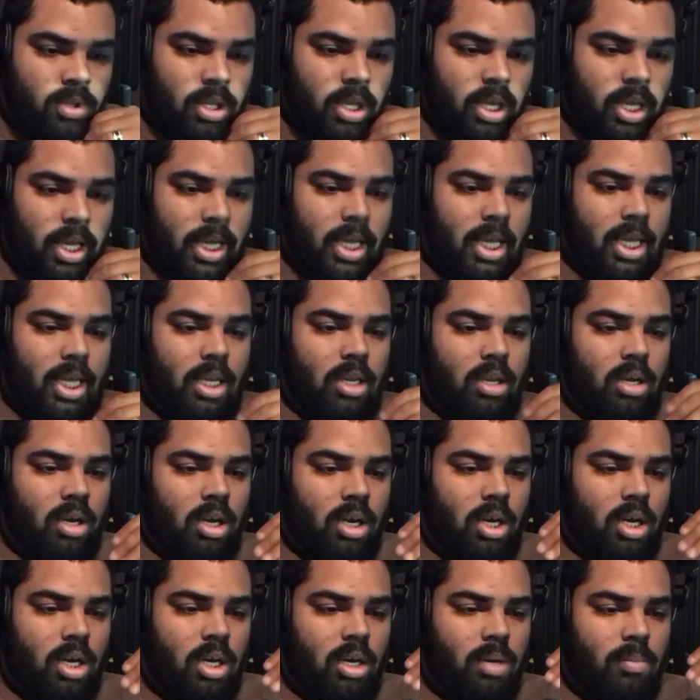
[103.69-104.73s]
and
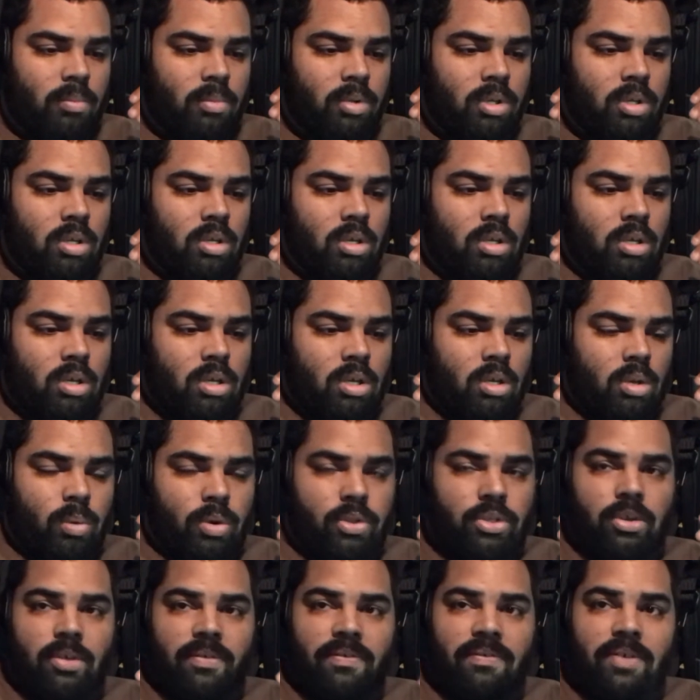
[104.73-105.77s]

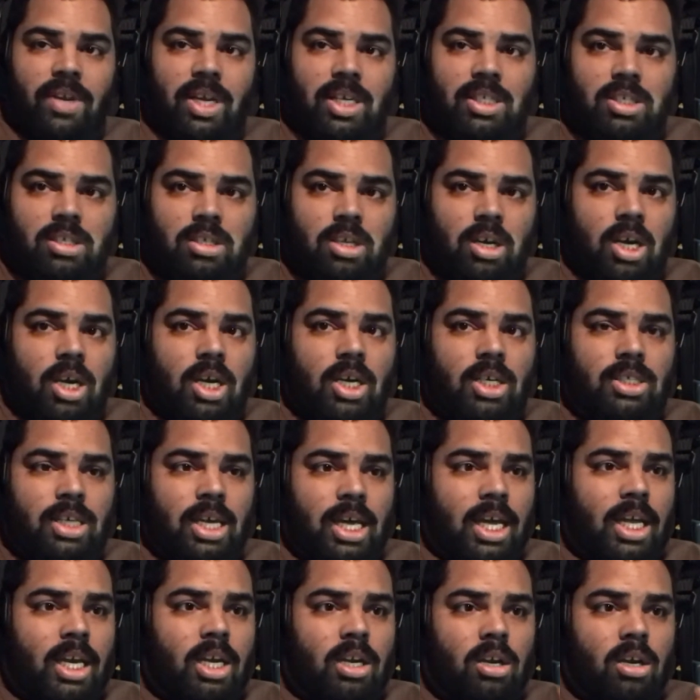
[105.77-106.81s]
with your fixed costs,
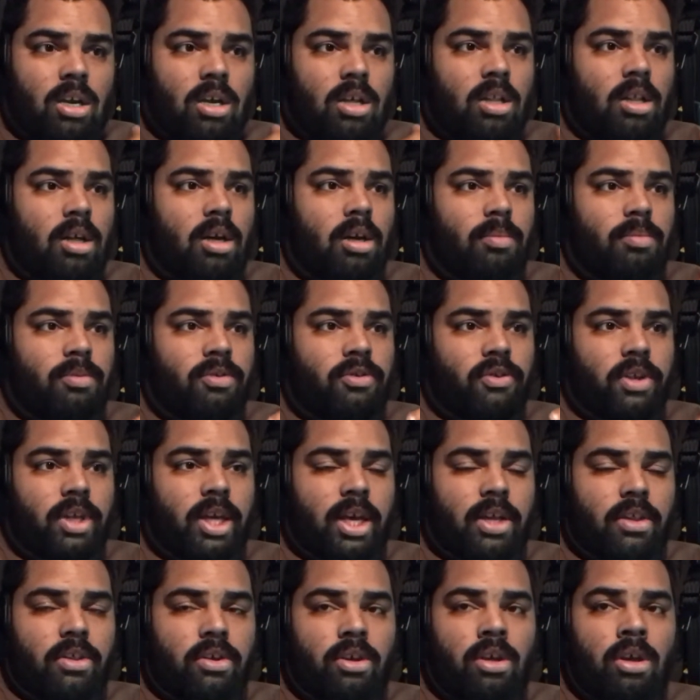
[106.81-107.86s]
add it all up
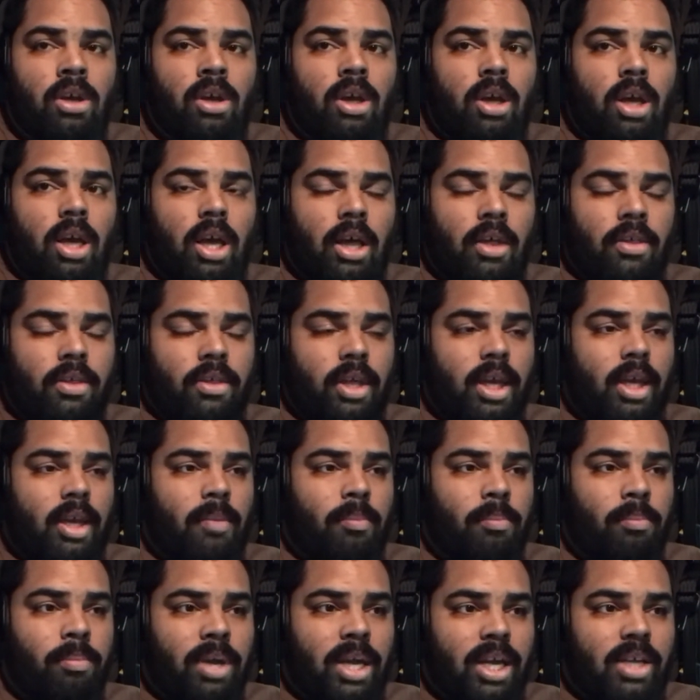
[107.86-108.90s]
together, and then
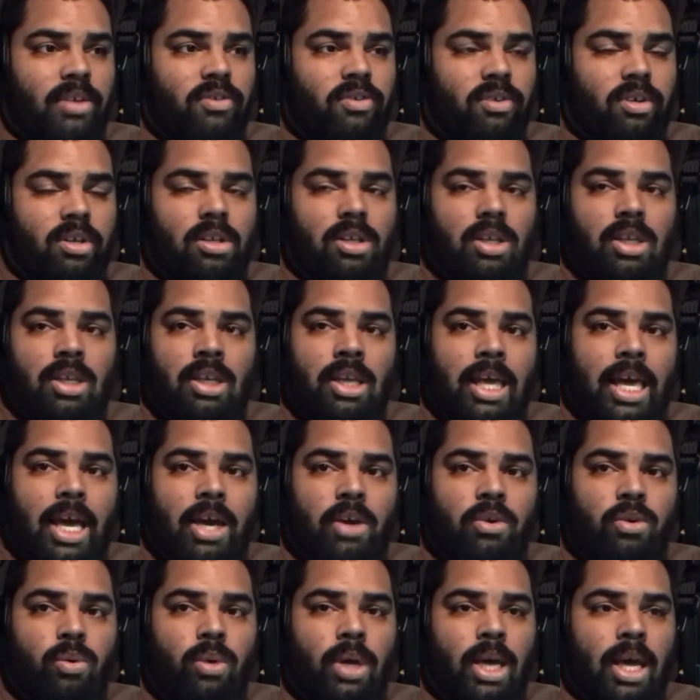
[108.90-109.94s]
basically now
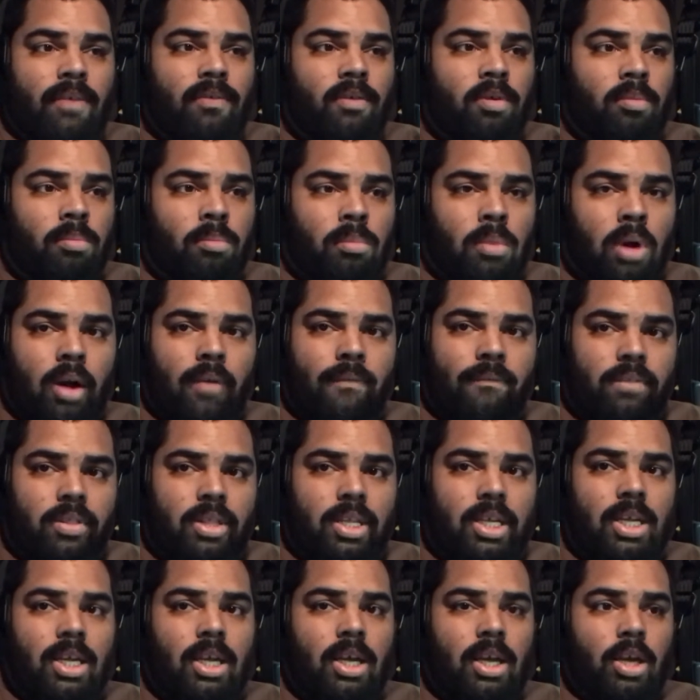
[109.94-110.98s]
you have a
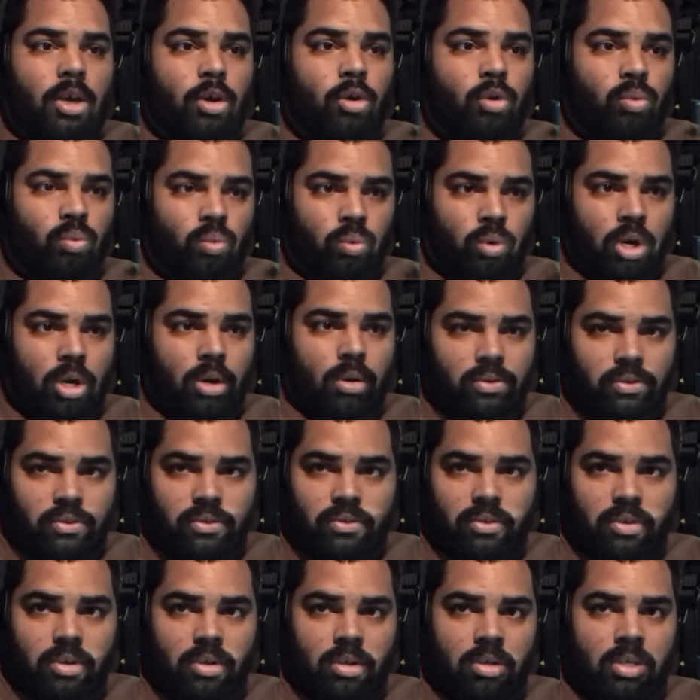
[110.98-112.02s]
monthly
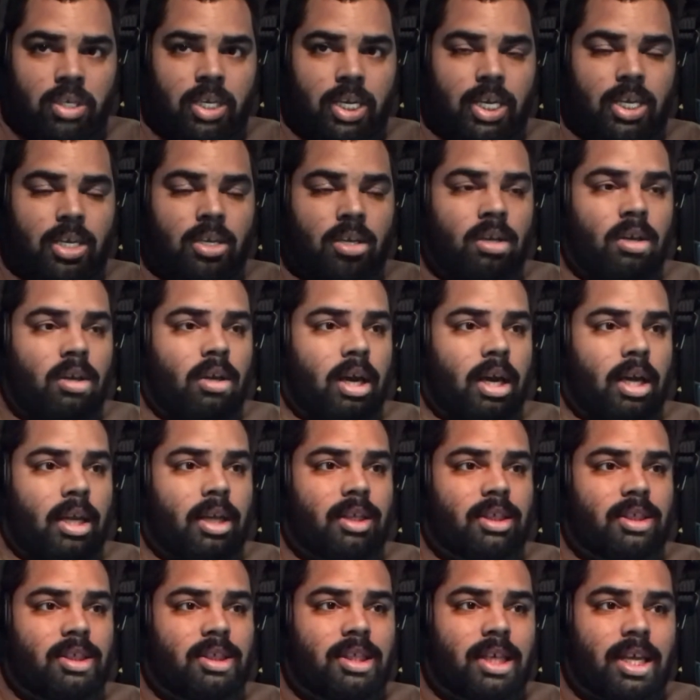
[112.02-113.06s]
gross. Okay, I
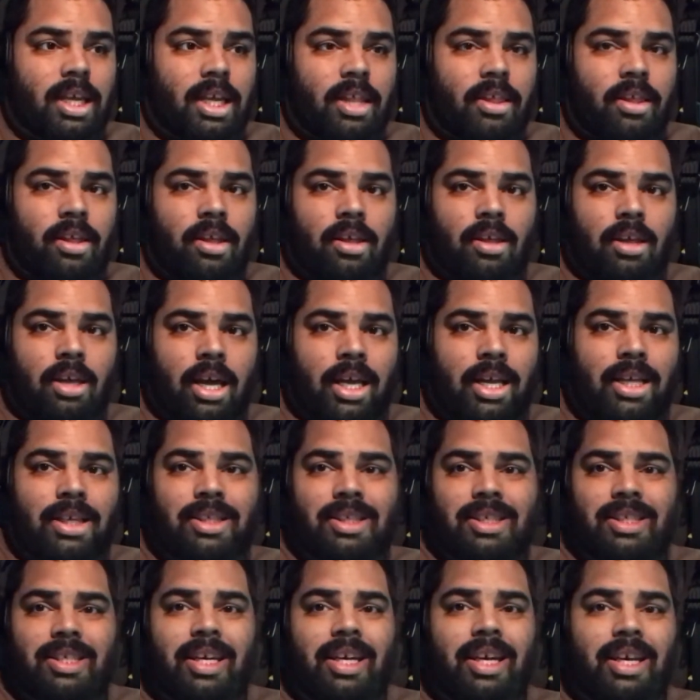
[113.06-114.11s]
didn't say
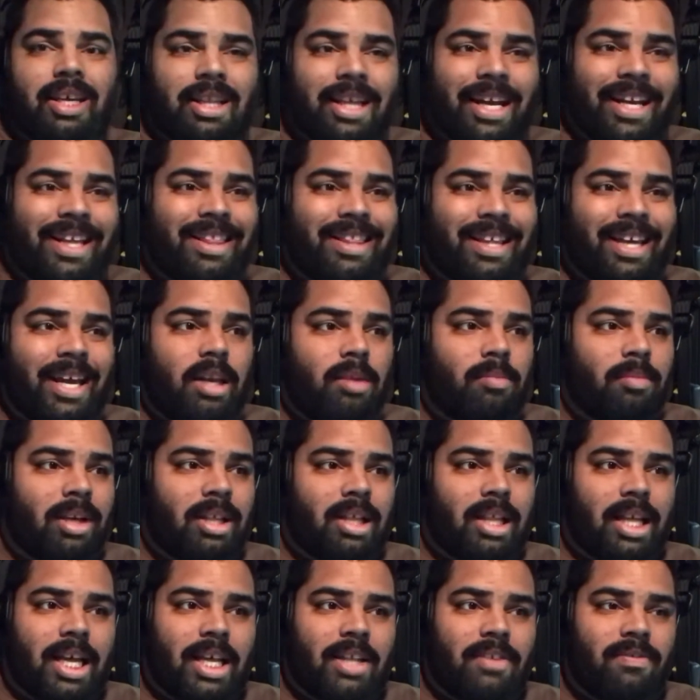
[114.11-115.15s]
it like that in my
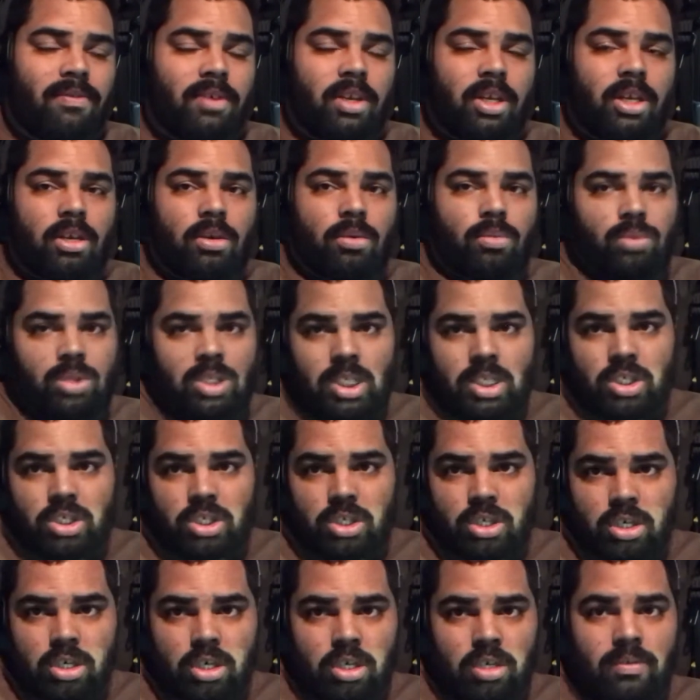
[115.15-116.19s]
last video, which I
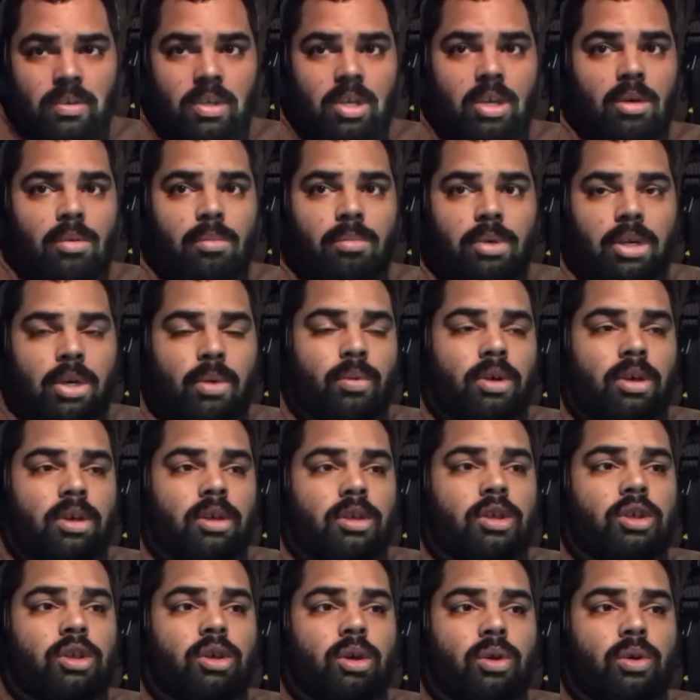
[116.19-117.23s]
should have, but I wanted
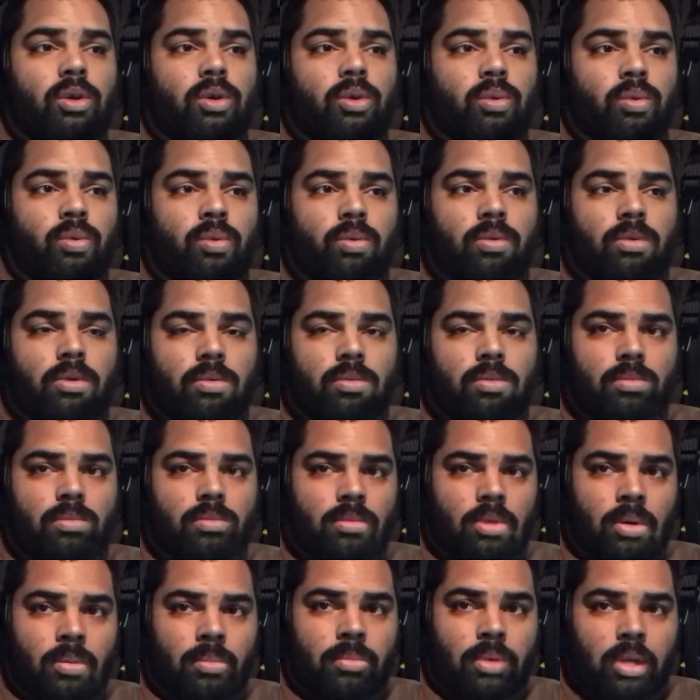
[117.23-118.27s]
to show you.
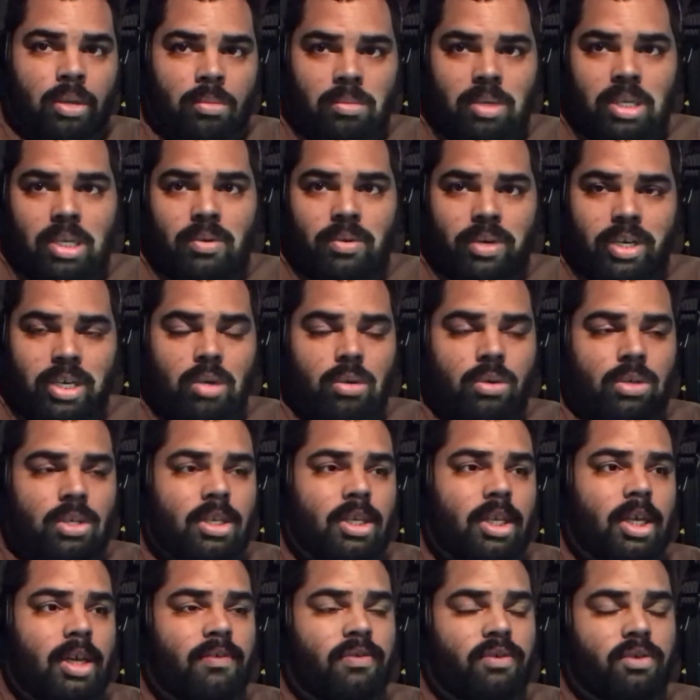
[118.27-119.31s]
I'm getting ready to go
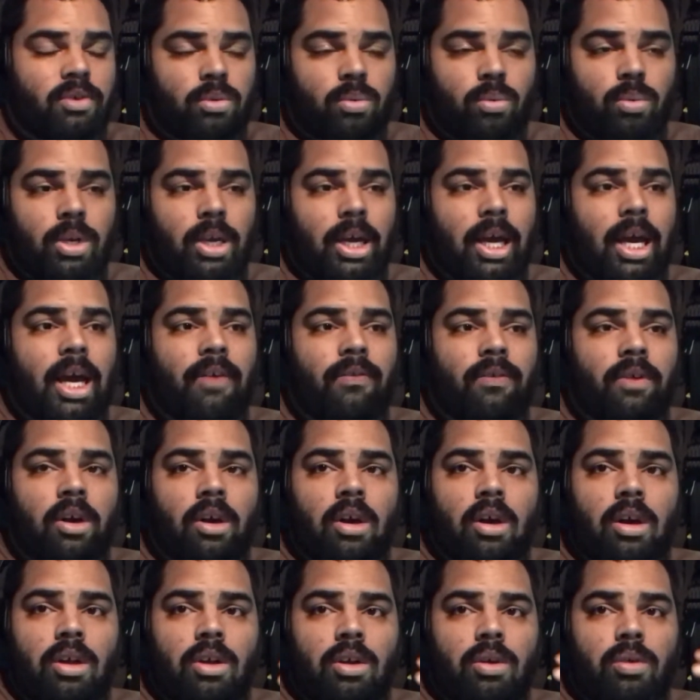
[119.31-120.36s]
into this. You're
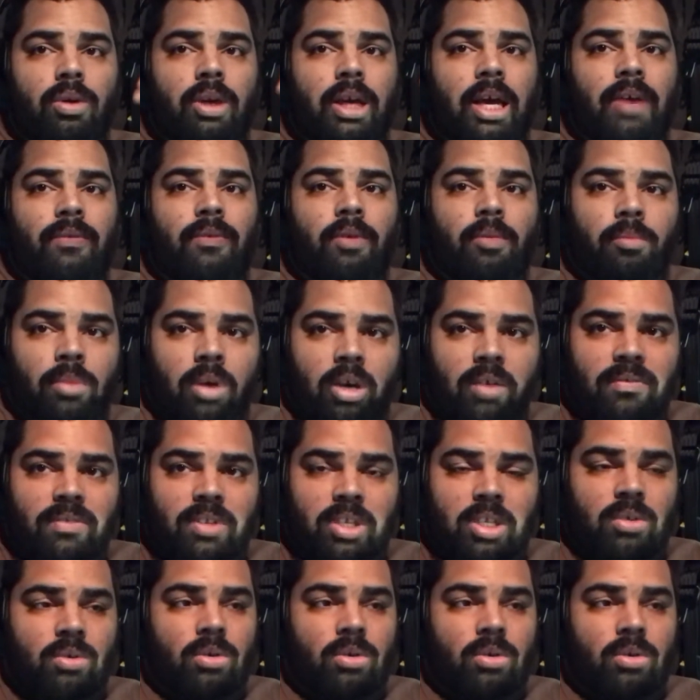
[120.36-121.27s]
gonna have a monthly